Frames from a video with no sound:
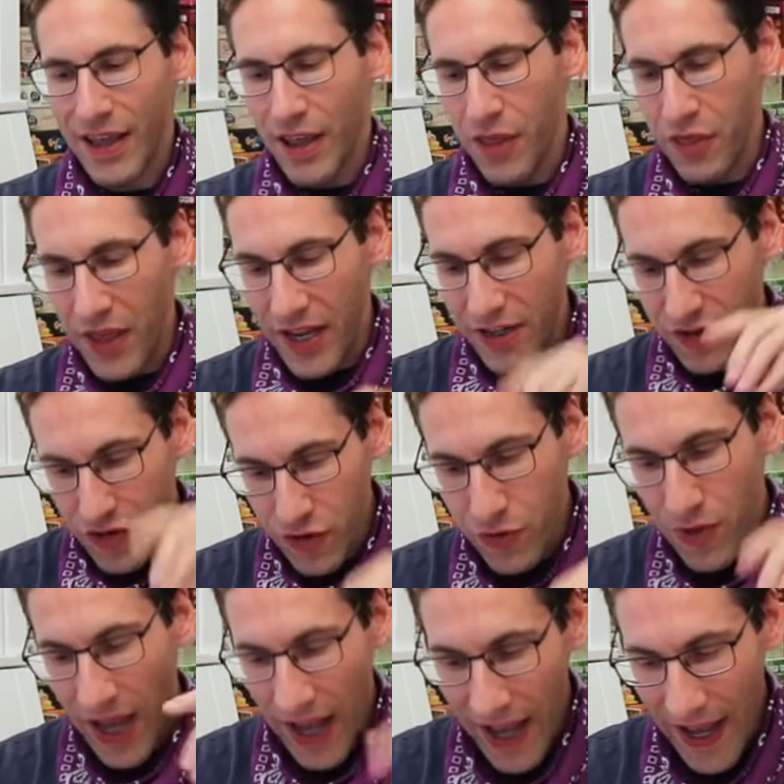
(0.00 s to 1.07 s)
They do
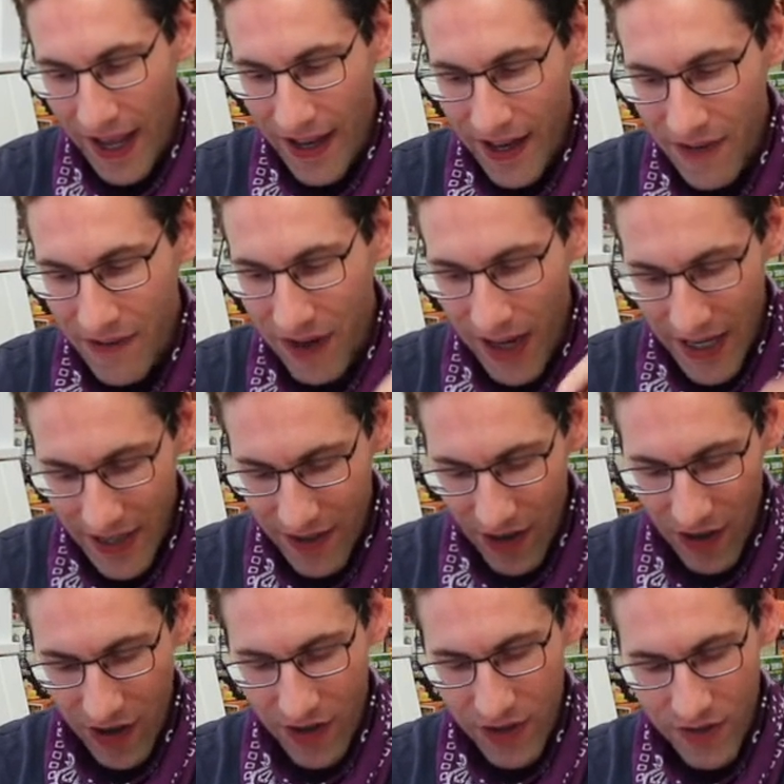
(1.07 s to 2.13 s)
have
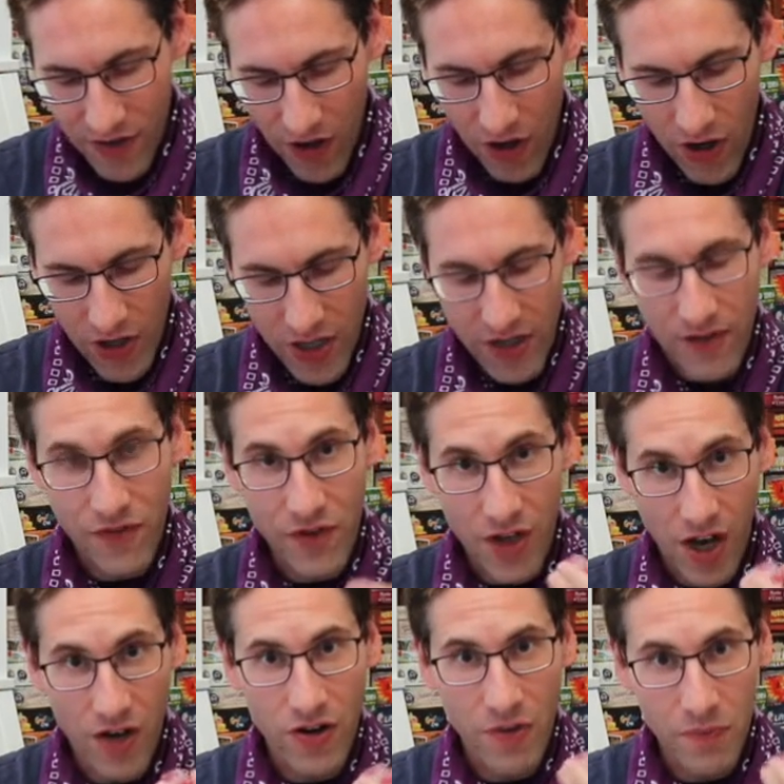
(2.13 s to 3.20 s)
icons on it for
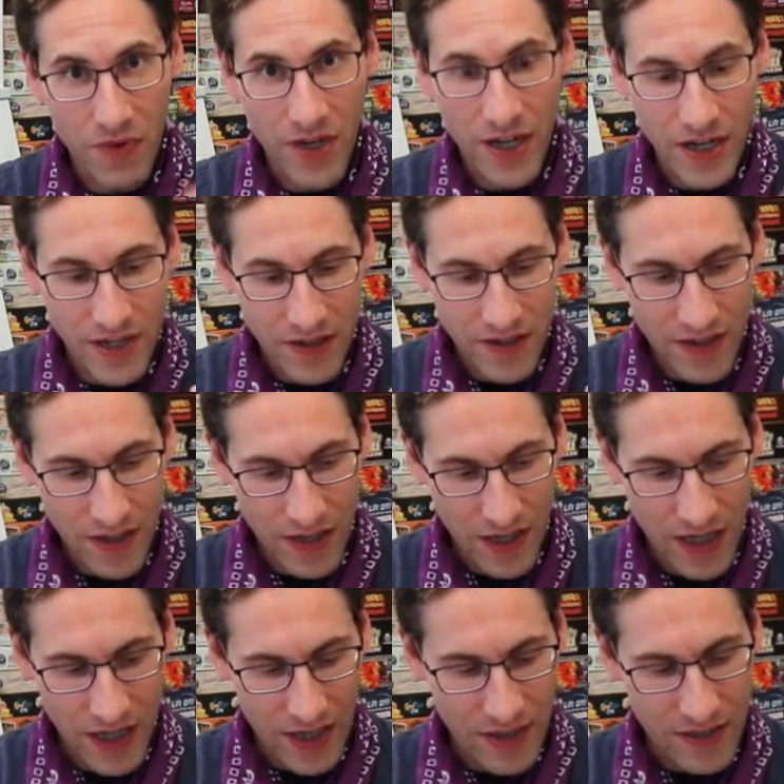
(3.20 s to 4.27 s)
colorblind
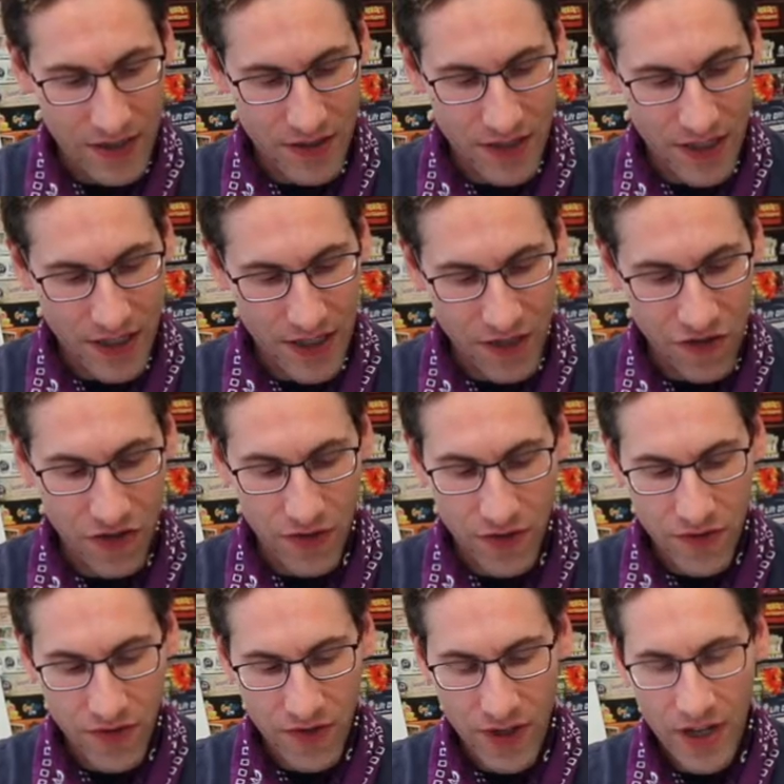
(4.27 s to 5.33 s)

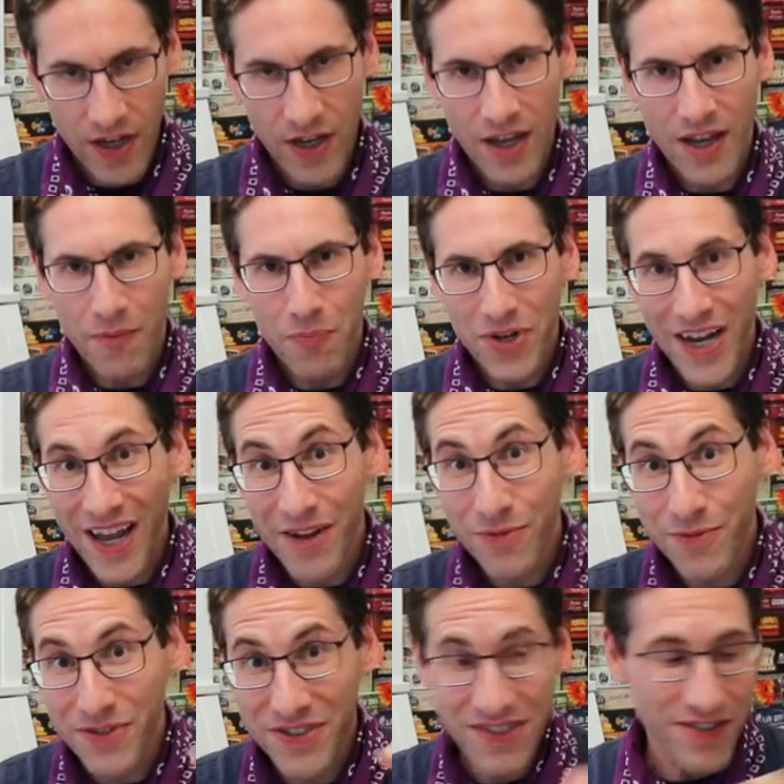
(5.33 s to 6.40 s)
issues, but I
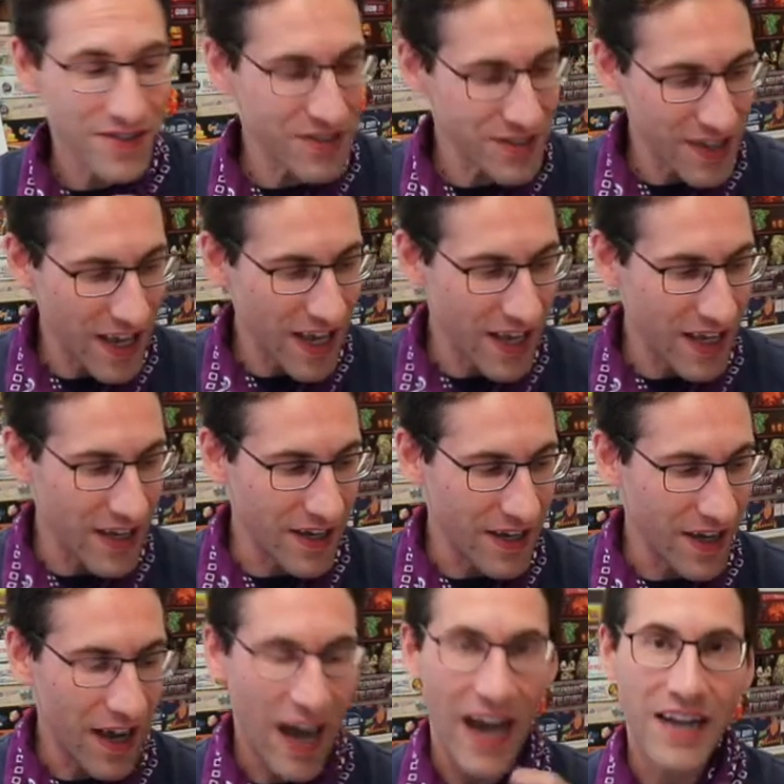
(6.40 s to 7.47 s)
will still say,
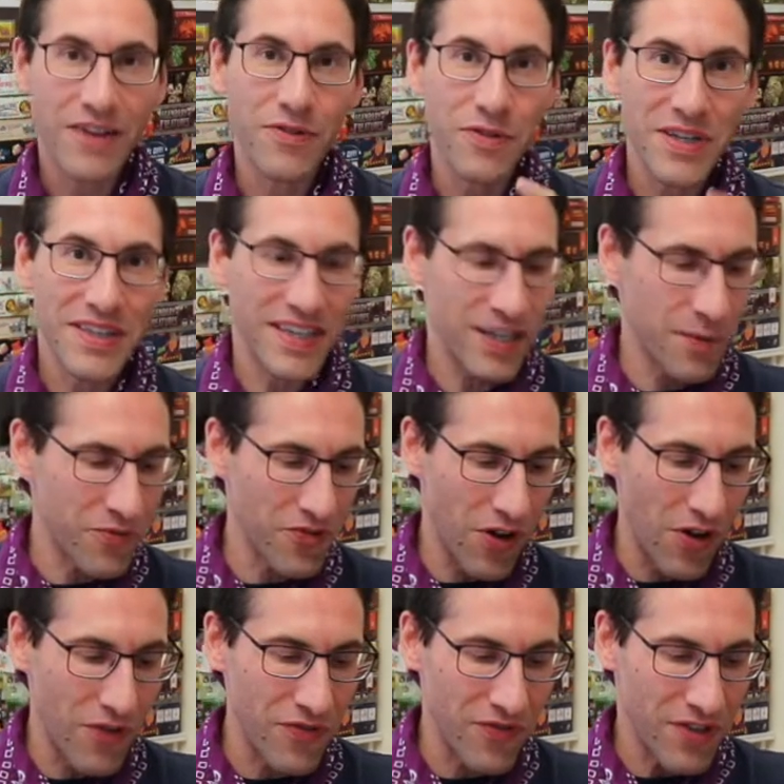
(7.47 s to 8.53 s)
I don't think that
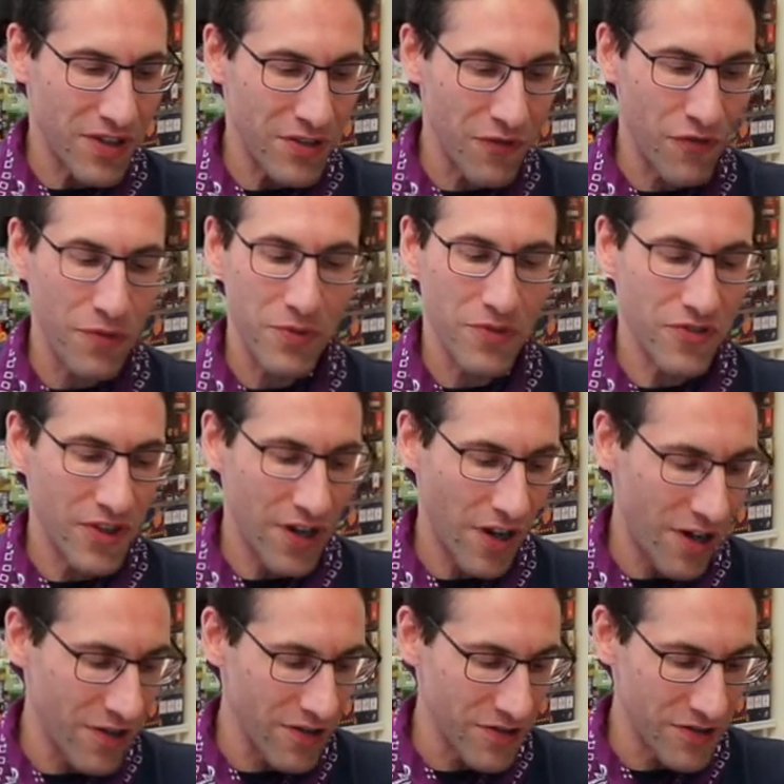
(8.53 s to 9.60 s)
absolves you from using
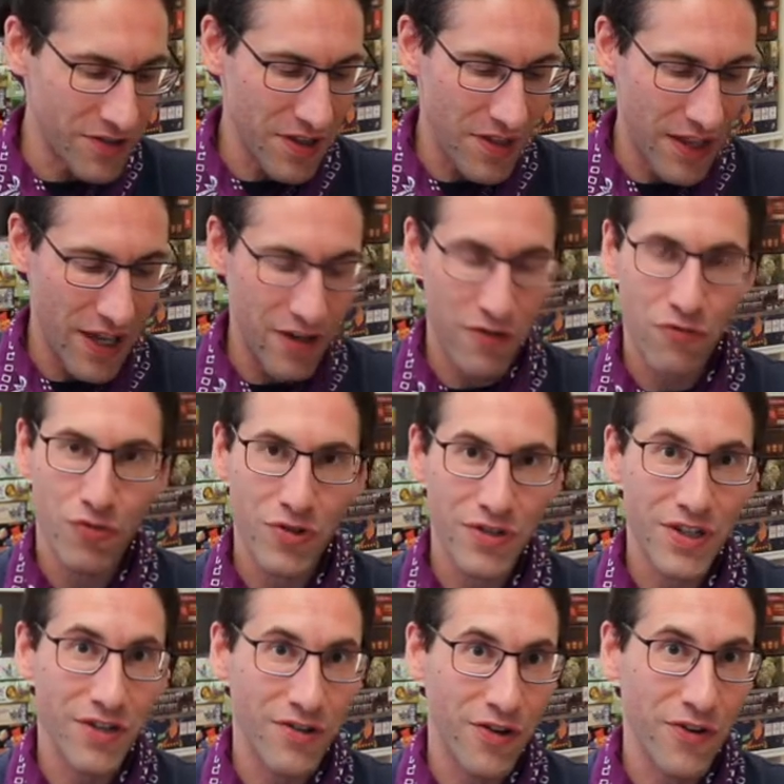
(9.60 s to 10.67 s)
colors that are really
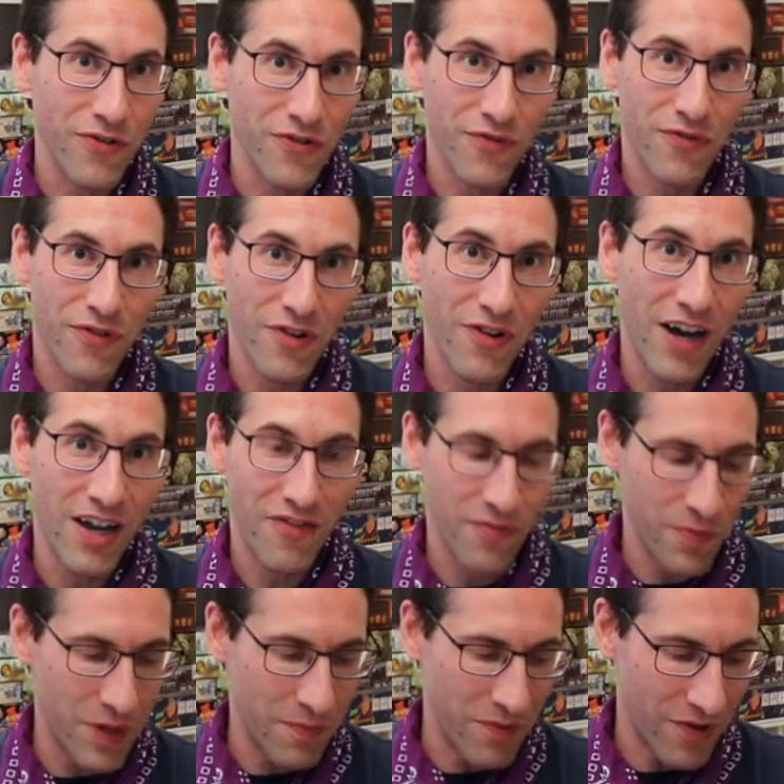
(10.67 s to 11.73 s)
close for a lot of
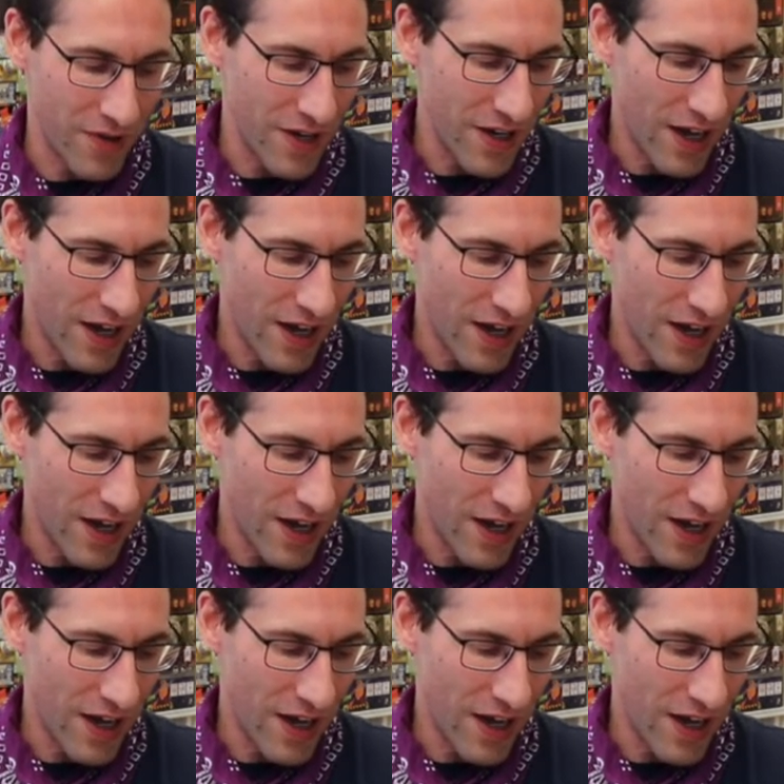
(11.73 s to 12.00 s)
people.